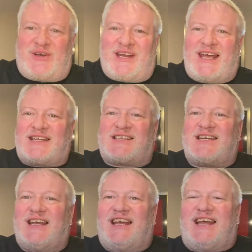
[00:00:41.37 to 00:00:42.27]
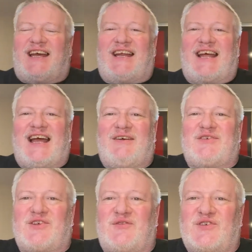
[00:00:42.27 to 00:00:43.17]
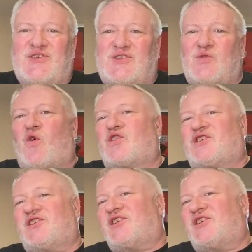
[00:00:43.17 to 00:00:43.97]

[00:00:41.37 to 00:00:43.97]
it, and I have sort of sorted